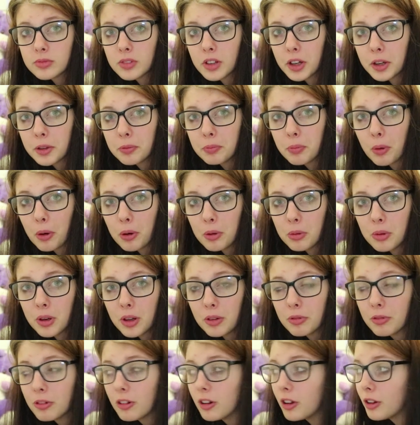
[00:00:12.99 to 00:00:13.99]
I
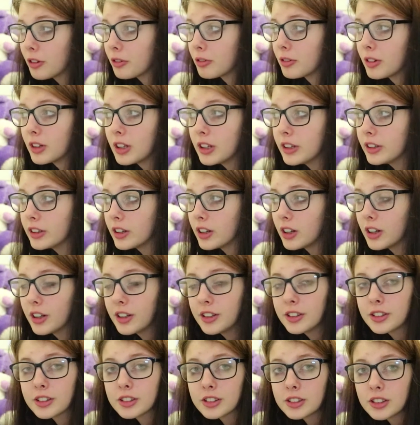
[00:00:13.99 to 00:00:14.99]
probably look really
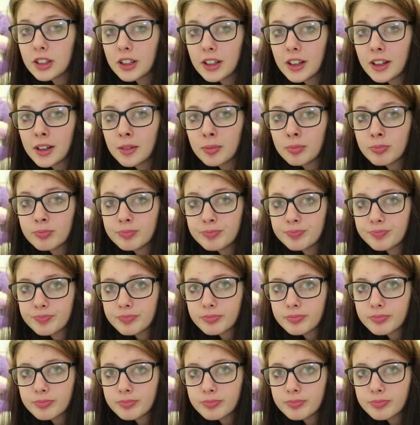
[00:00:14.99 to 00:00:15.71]
tired because I am.